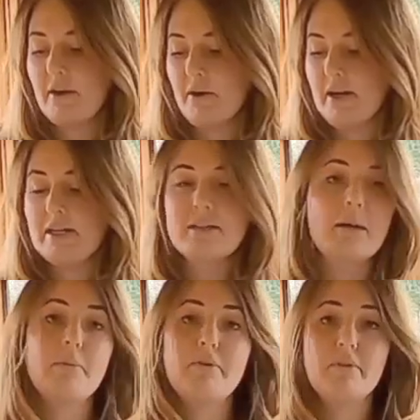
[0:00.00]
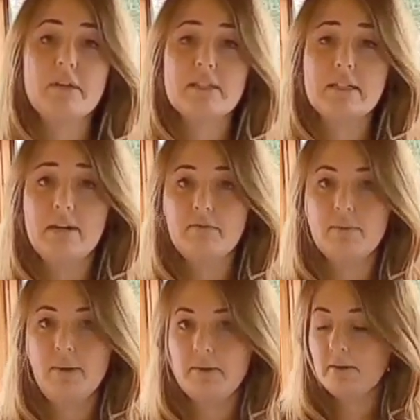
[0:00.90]
I end up providing
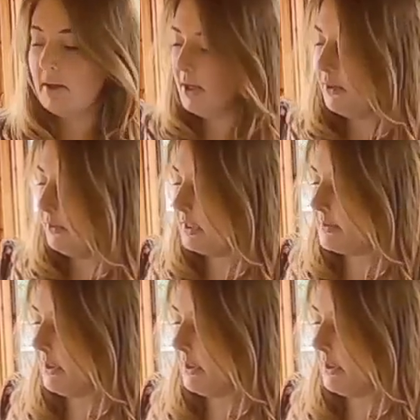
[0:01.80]
everyone with